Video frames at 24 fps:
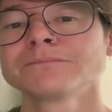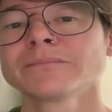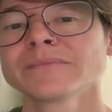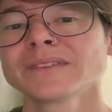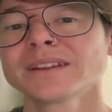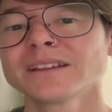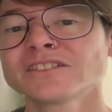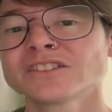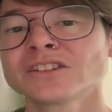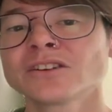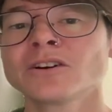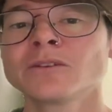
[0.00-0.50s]

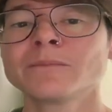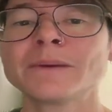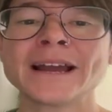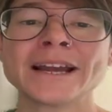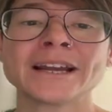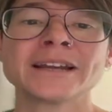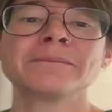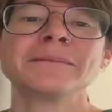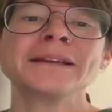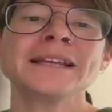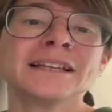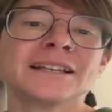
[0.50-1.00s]
So
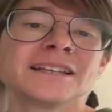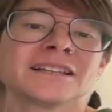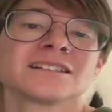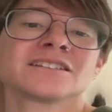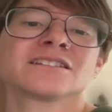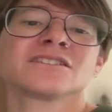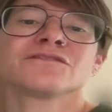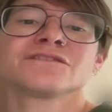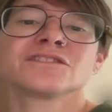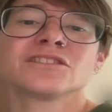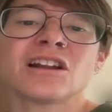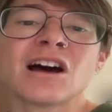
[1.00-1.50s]
by means
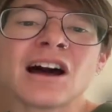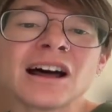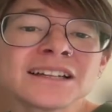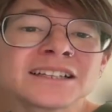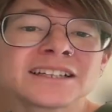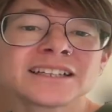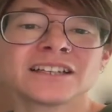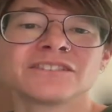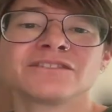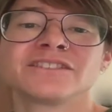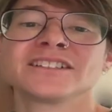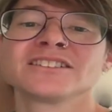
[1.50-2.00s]
of not
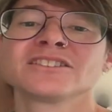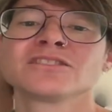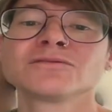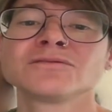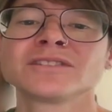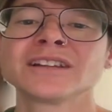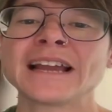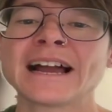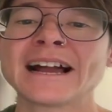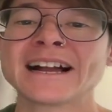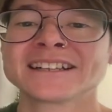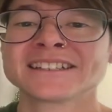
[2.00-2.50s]
giving
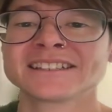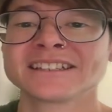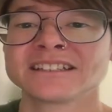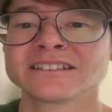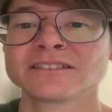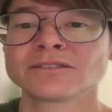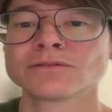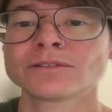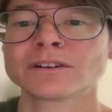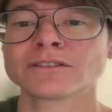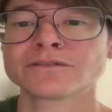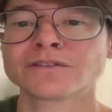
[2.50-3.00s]
Suki access
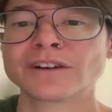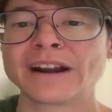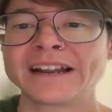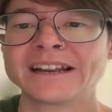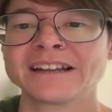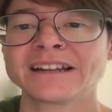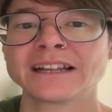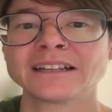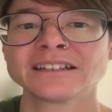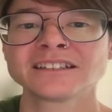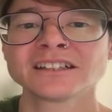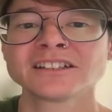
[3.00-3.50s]
to her
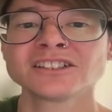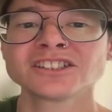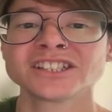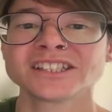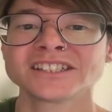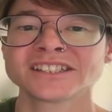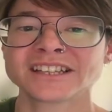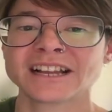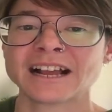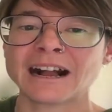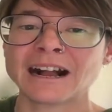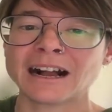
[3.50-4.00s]
friend until
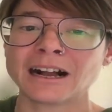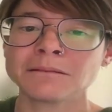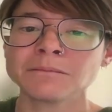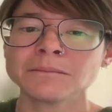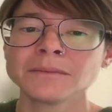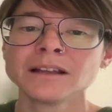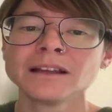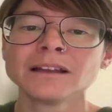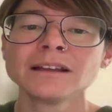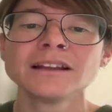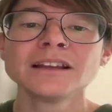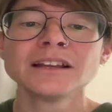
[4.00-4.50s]
she's
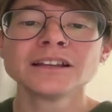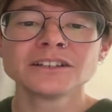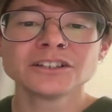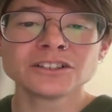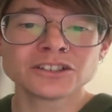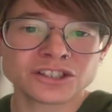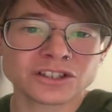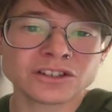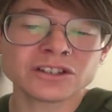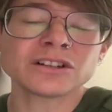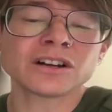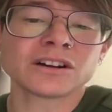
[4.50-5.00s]
calm, you
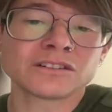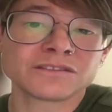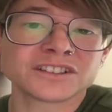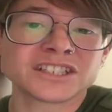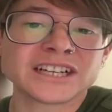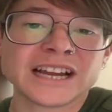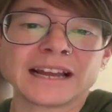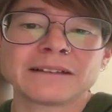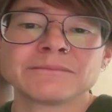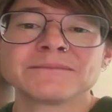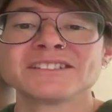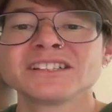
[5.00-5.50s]
should over
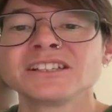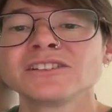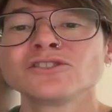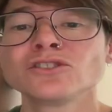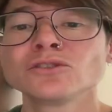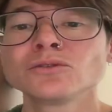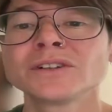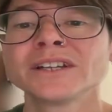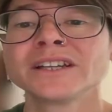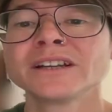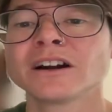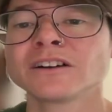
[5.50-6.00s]
time see
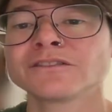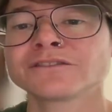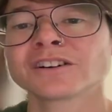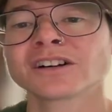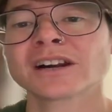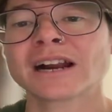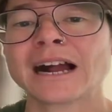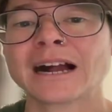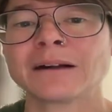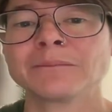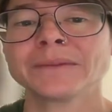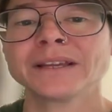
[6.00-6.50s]
Suki offer
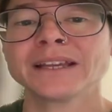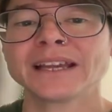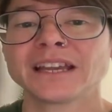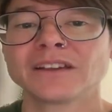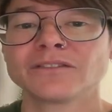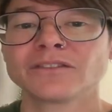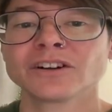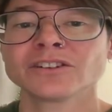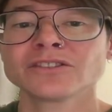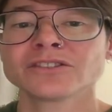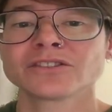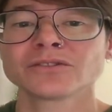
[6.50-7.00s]
calm
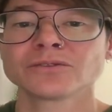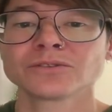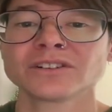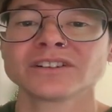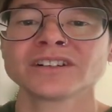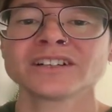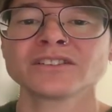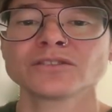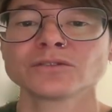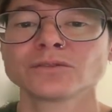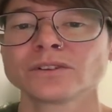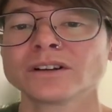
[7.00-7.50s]
behavior sooner
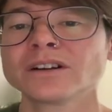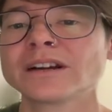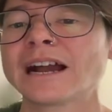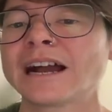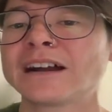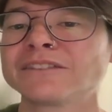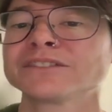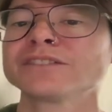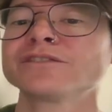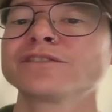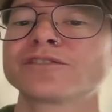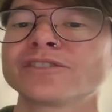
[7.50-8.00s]
and sooner
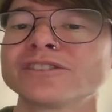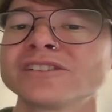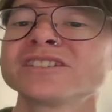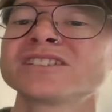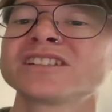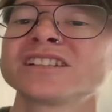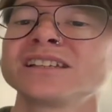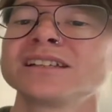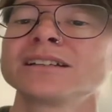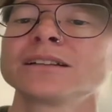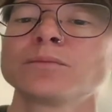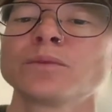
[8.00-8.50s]
after first
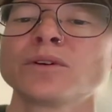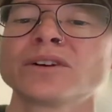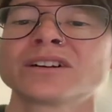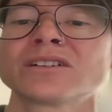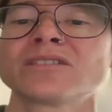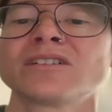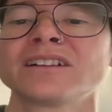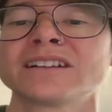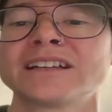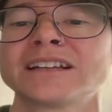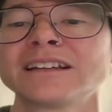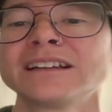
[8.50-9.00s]
seeing the border
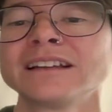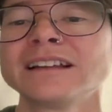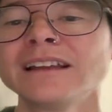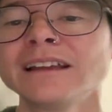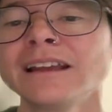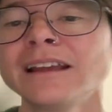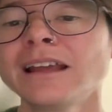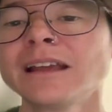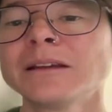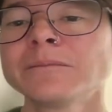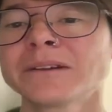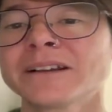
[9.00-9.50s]
collie,
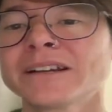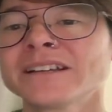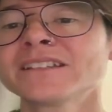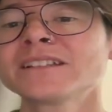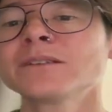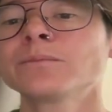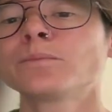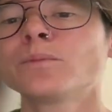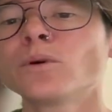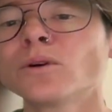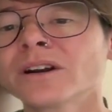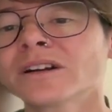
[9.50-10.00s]
because the
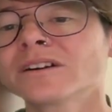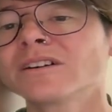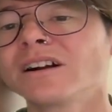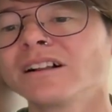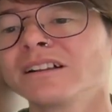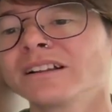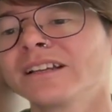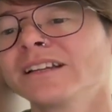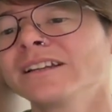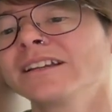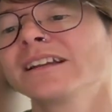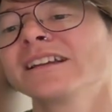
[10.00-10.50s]
border
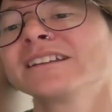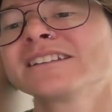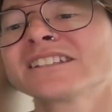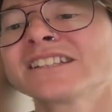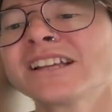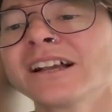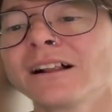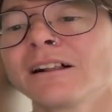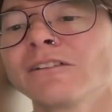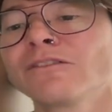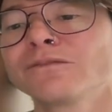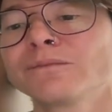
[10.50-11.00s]
collie
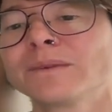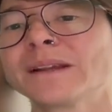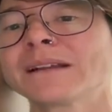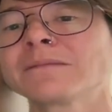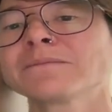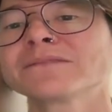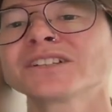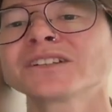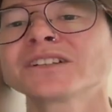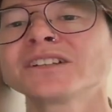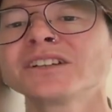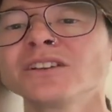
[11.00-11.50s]
itself
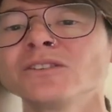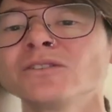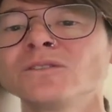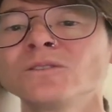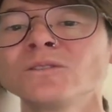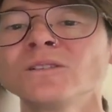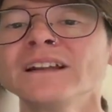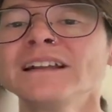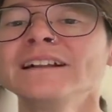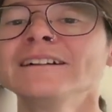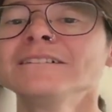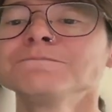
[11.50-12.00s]
becomes the
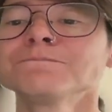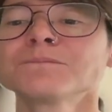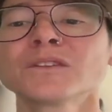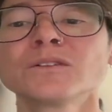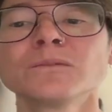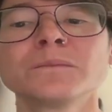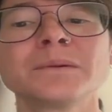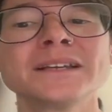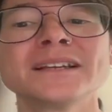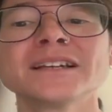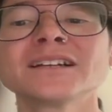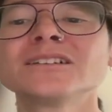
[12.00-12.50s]
cue to
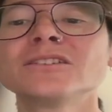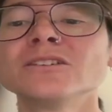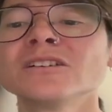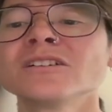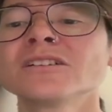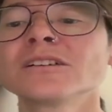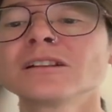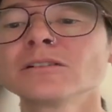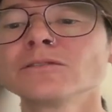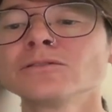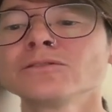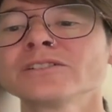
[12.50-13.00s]
be a
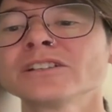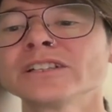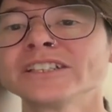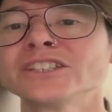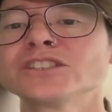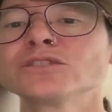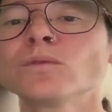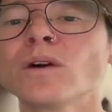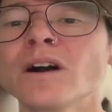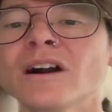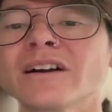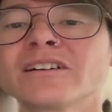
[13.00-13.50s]
good loose
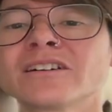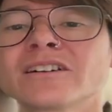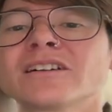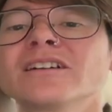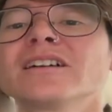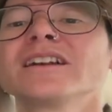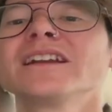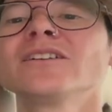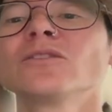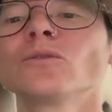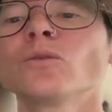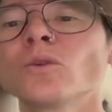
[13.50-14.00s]
leash walker
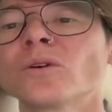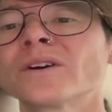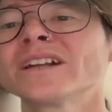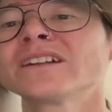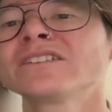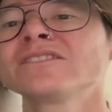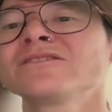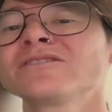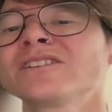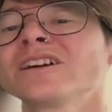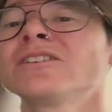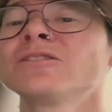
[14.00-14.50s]
in order
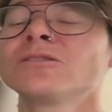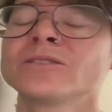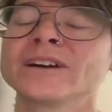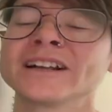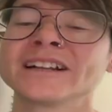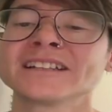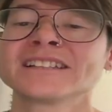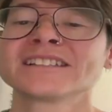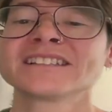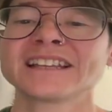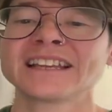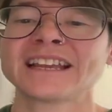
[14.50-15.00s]
to go
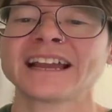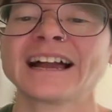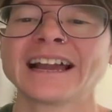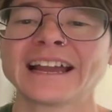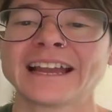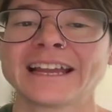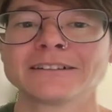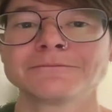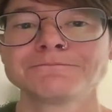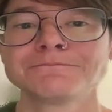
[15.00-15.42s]
and say hi.